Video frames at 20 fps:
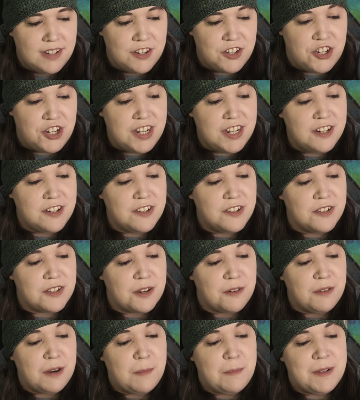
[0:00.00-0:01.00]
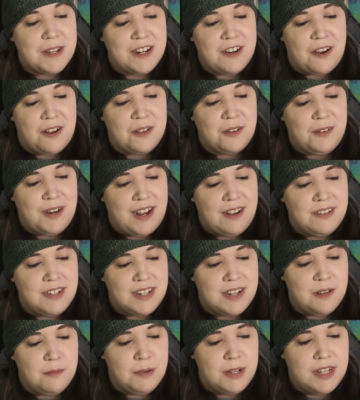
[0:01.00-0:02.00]
Jeers erupted all around
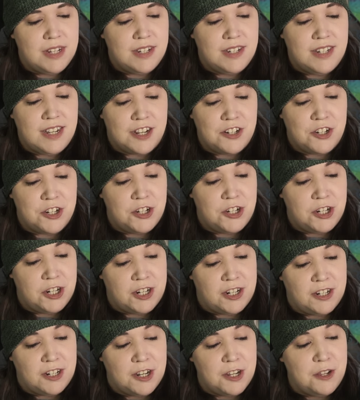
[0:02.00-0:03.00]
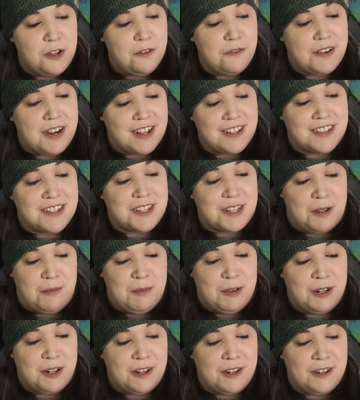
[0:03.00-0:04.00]
him. Dashishiang, you've got
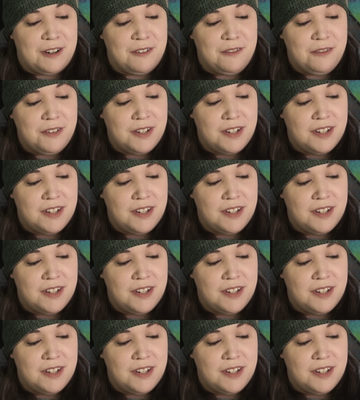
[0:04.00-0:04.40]
some nerve.